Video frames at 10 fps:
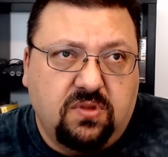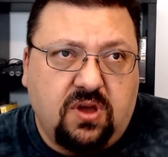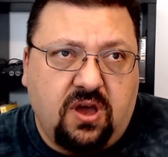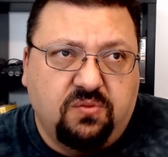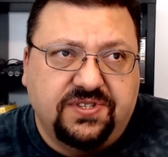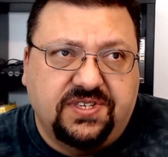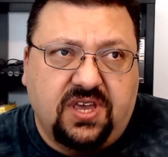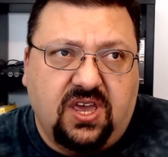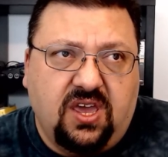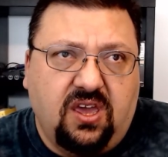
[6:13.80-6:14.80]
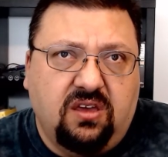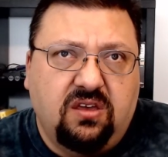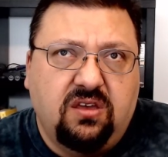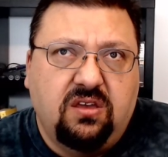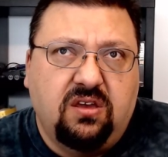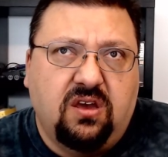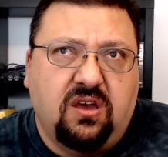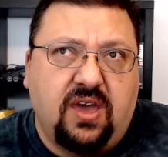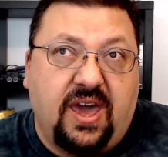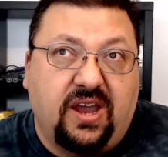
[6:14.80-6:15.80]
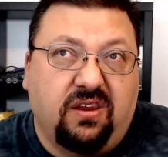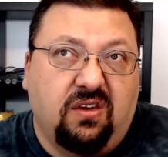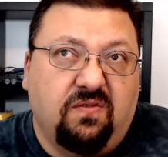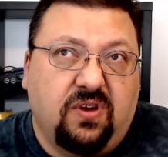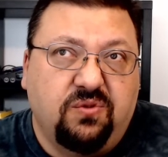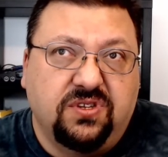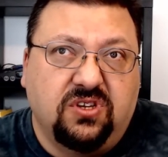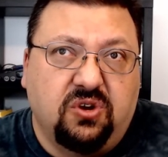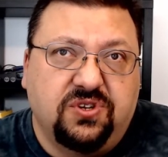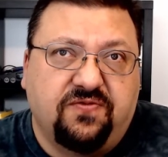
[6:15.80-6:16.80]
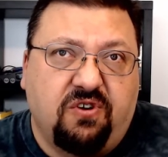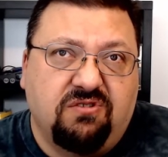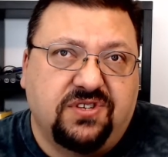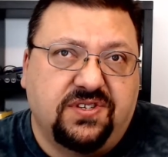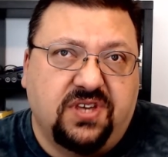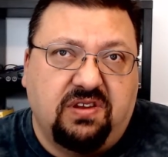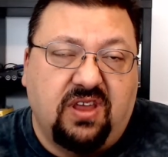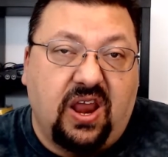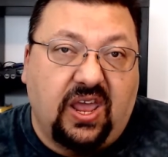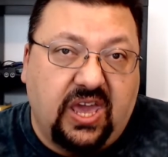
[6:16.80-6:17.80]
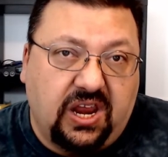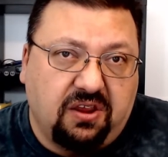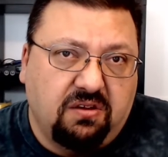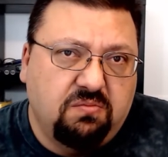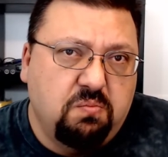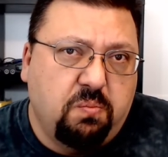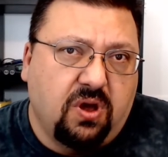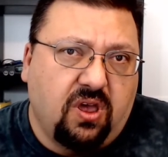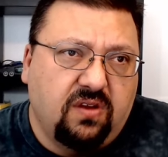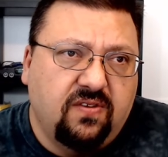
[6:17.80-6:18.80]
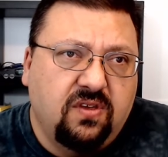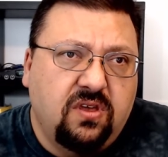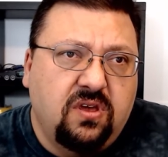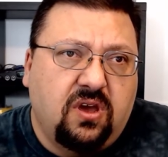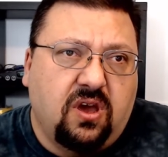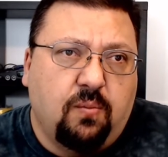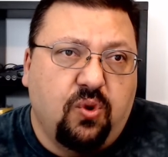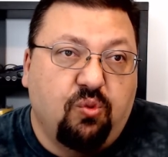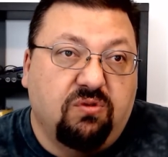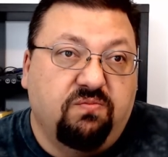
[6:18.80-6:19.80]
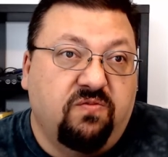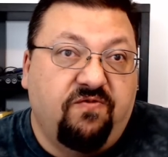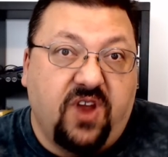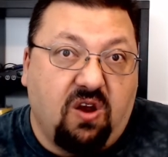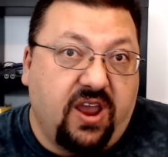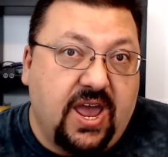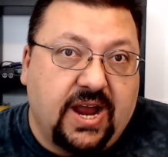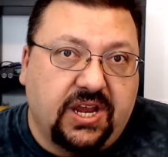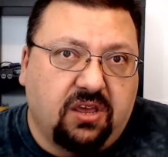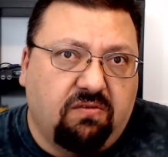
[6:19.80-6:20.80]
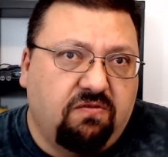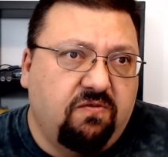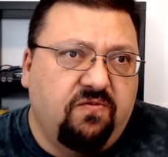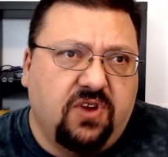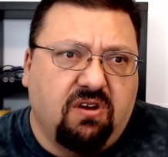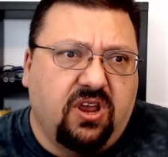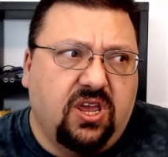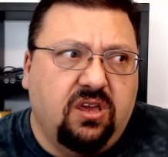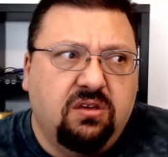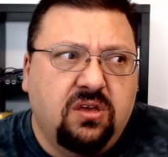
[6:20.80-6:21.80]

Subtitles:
I would say, active. I wouldn't go as far as to say dedicated, but we were very active, very